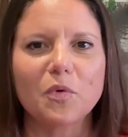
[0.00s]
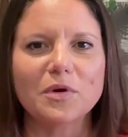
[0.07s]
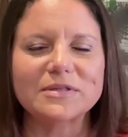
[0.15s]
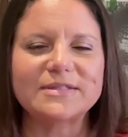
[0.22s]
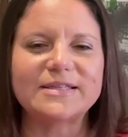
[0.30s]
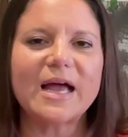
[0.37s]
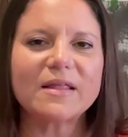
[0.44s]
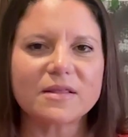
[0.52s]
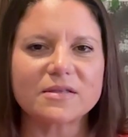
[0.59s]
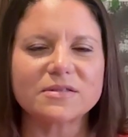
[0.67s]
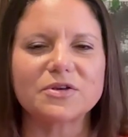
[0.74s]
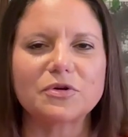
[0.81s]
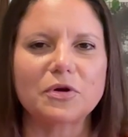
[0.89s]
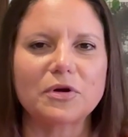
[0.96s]
or debt
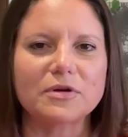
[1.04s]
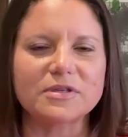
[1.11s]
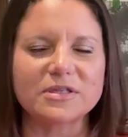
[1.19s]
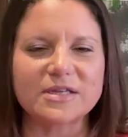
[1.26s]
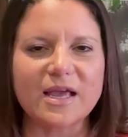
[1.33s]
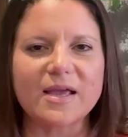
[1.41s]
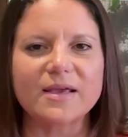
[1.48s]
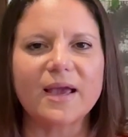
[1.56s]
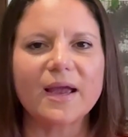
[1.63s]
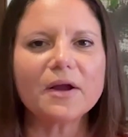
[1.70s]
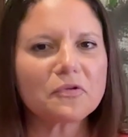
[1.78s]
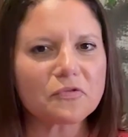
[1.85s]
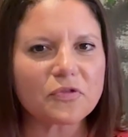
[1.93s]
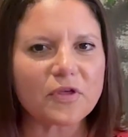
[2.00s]
that's incurred to take
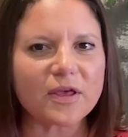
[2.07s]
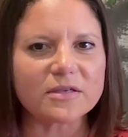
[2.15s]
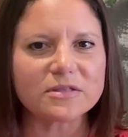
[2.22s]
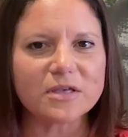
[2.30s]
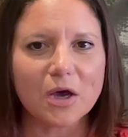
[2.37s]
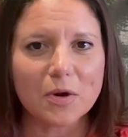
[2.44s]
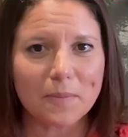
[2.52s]
care of things,